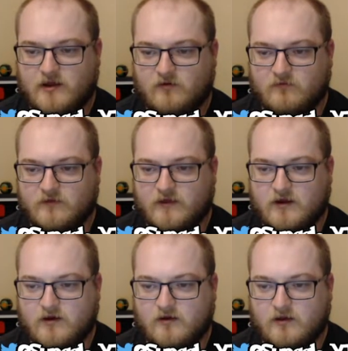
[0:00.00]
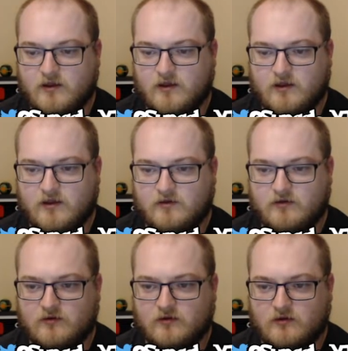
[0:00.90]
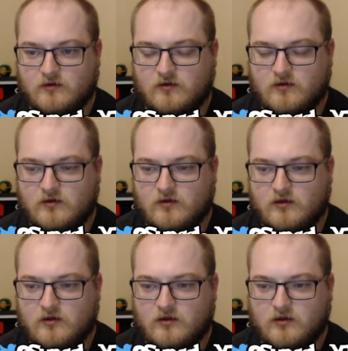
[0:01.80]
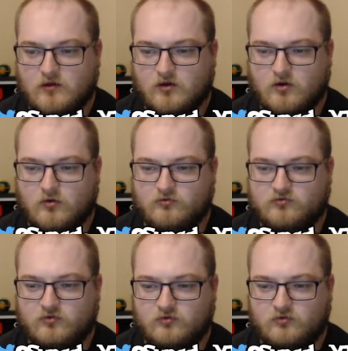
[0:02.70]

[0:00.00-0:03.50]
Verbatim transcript: over there and go to